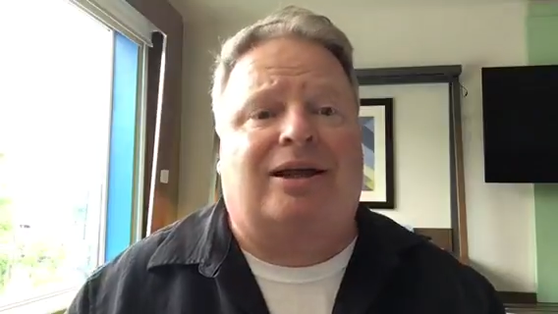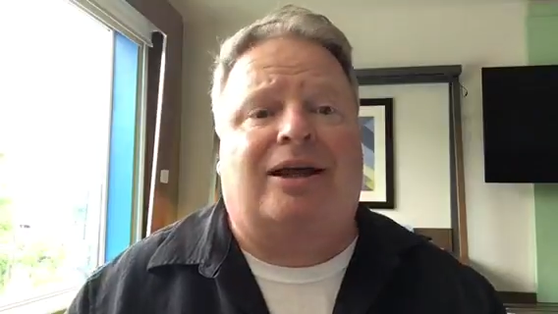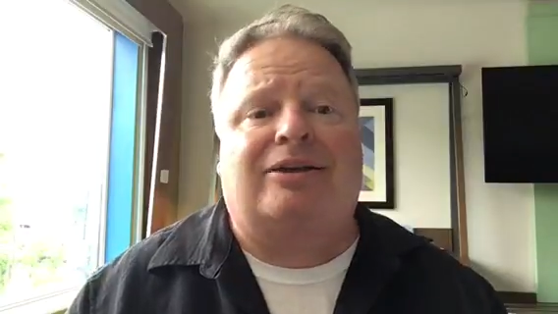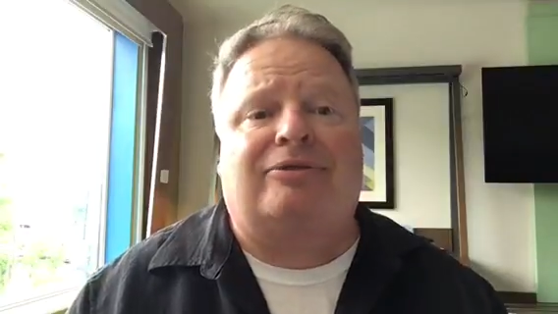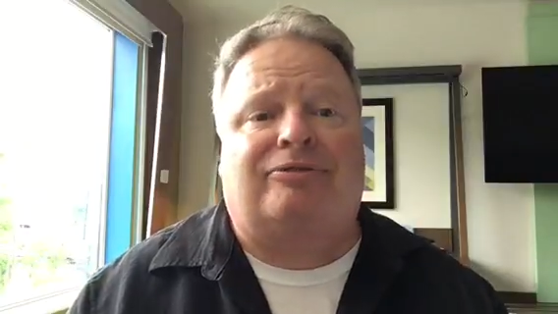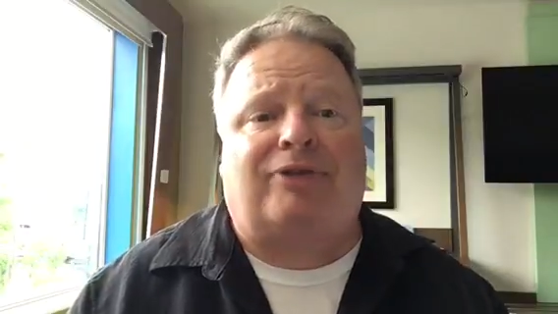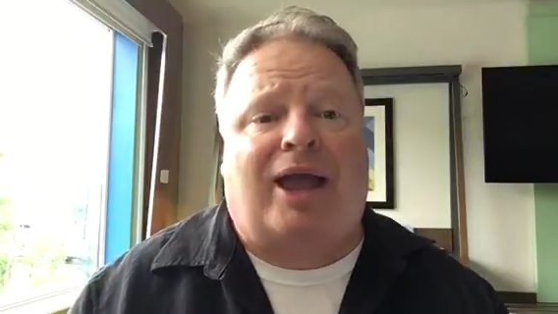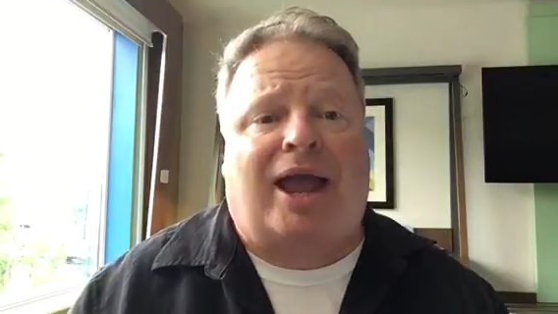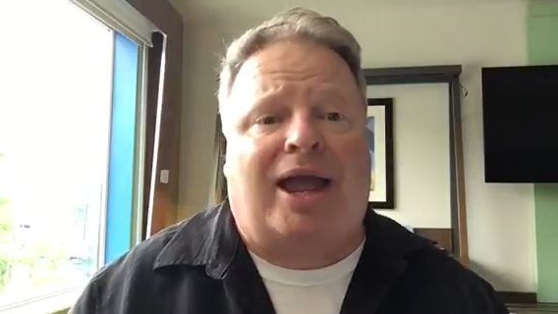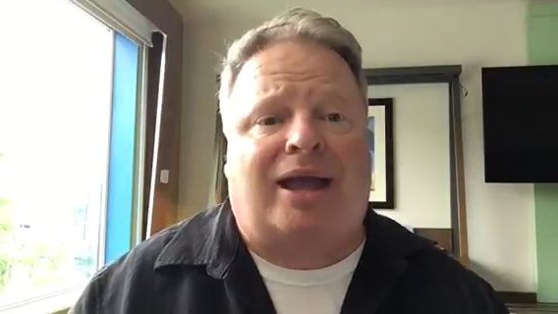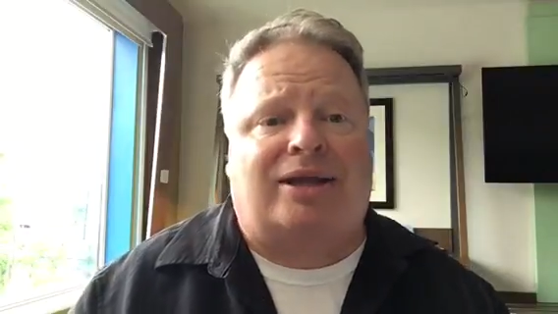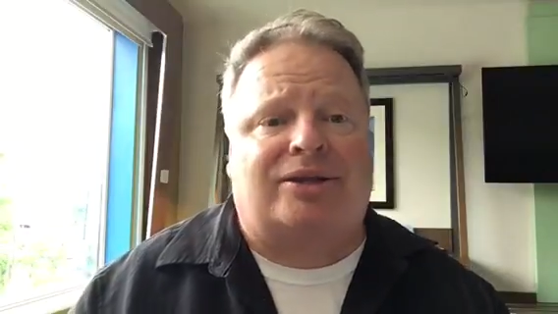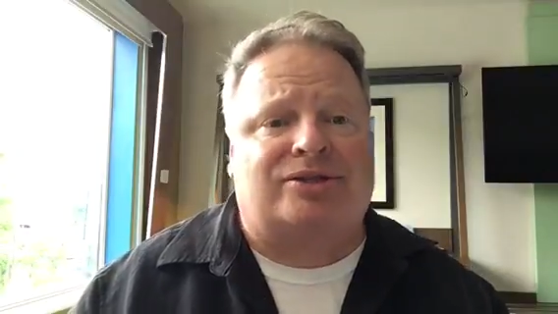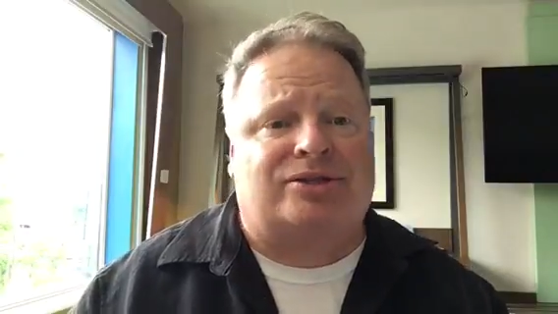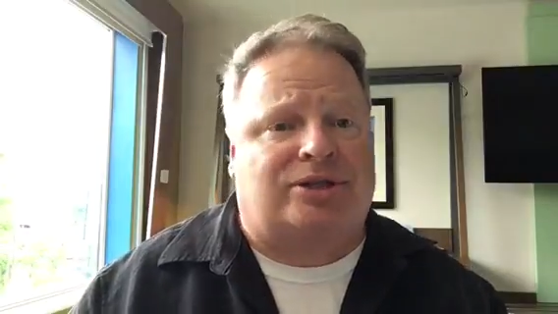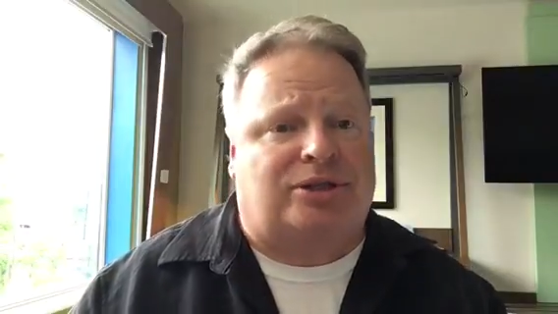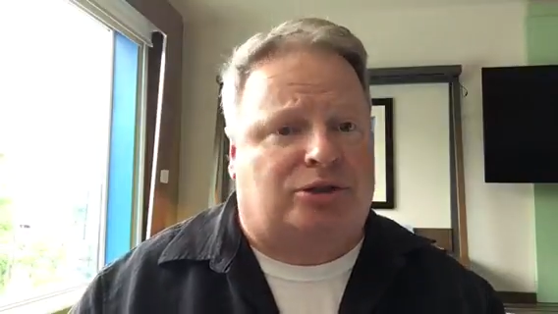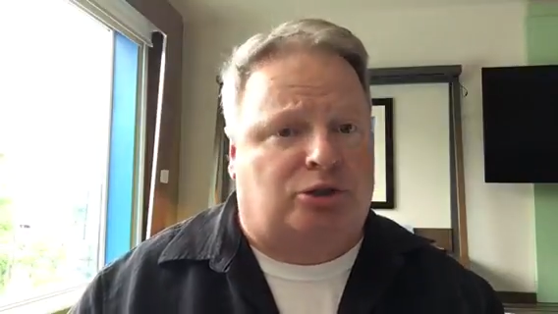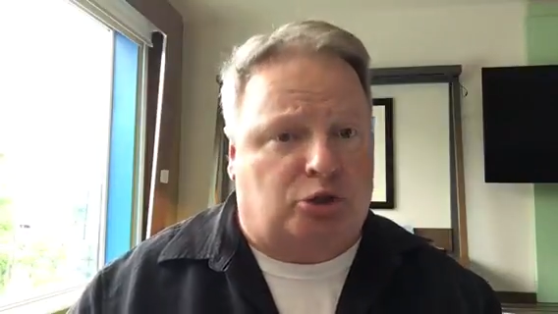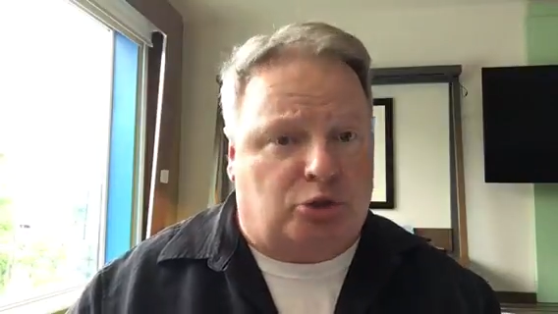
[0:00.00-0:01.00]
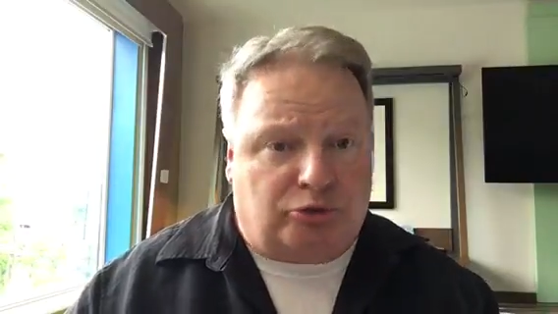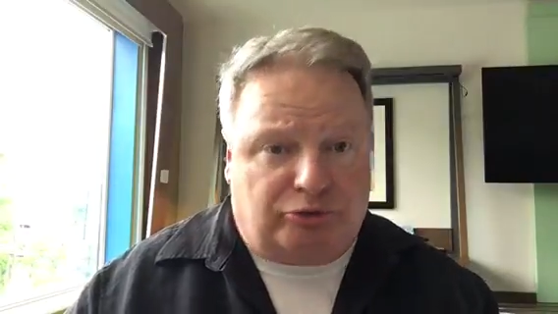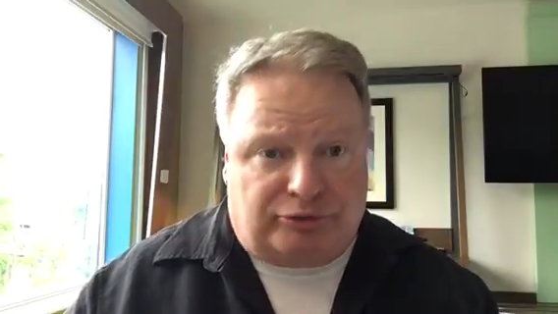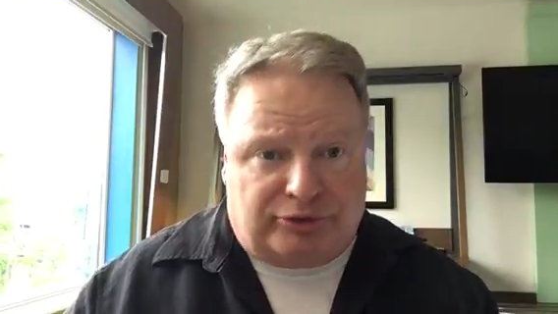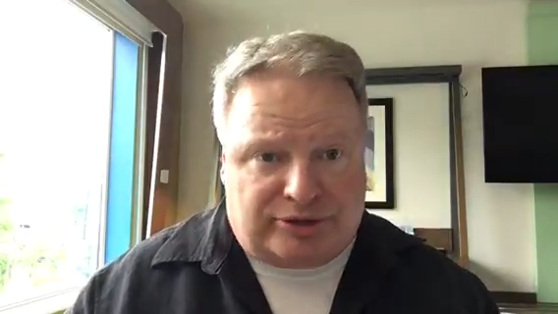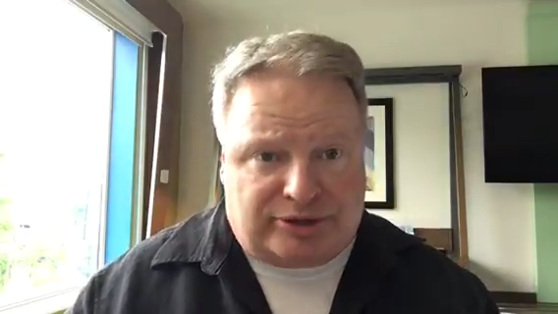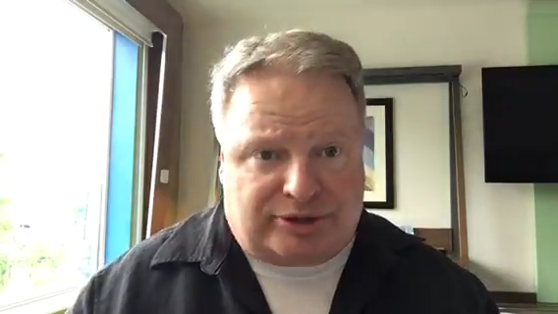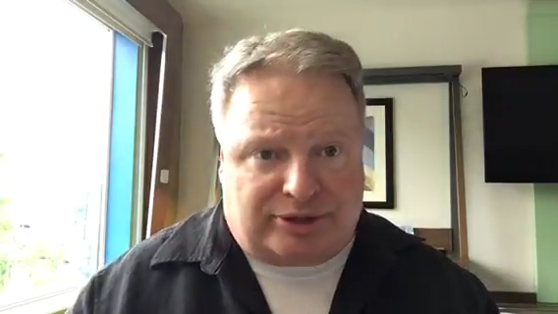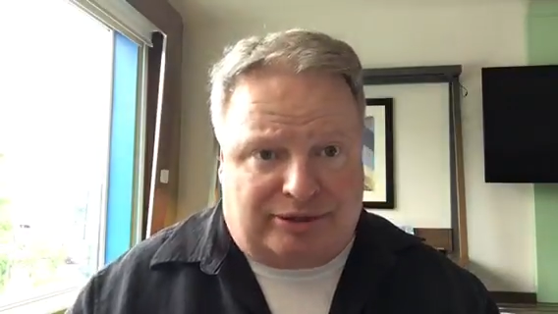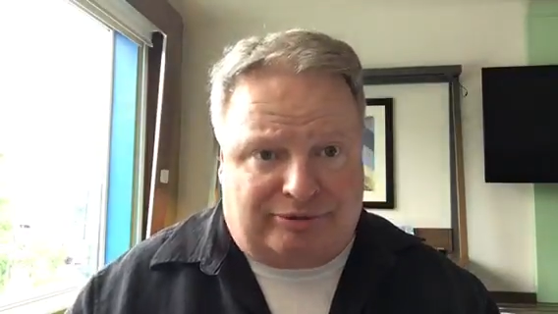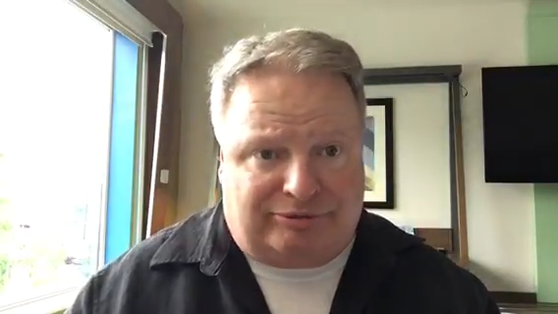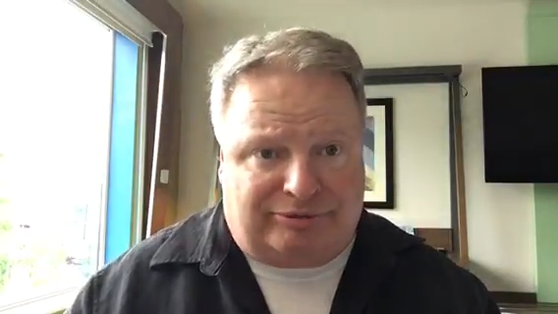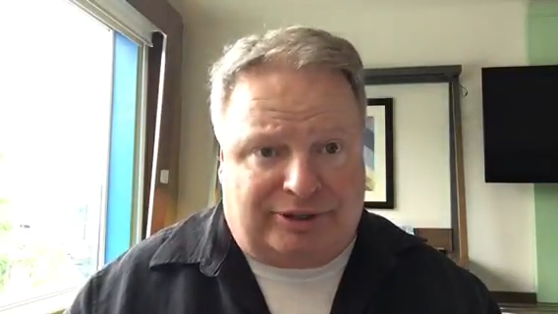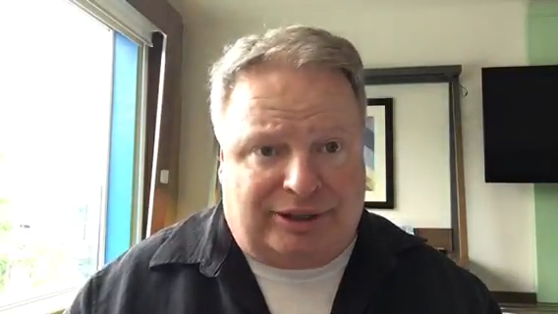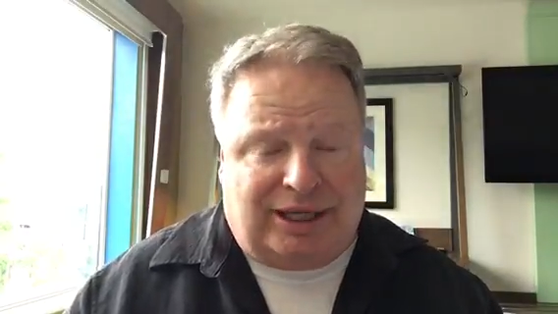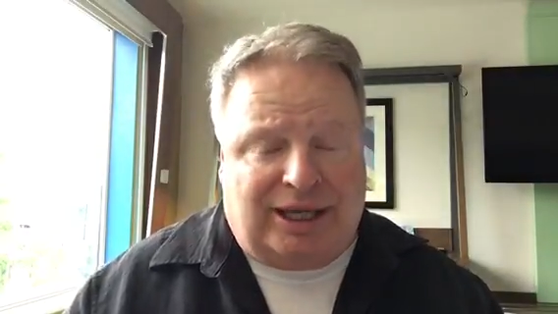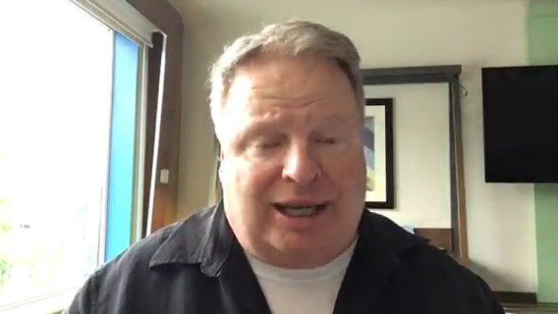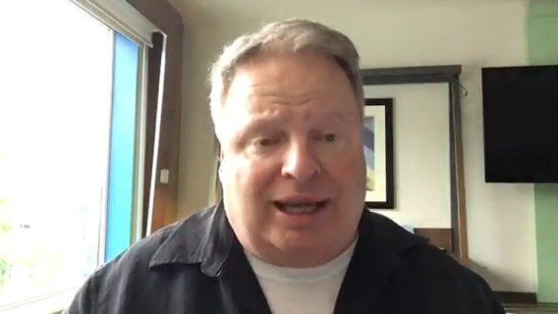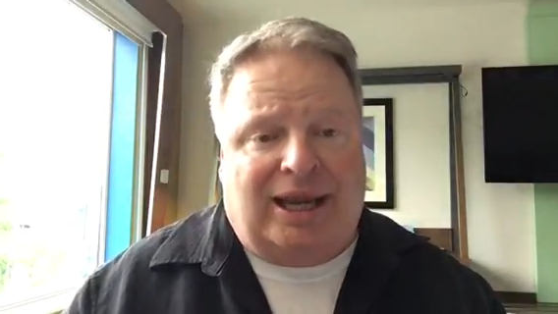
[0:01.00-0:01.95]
life hacks and goofy stuff.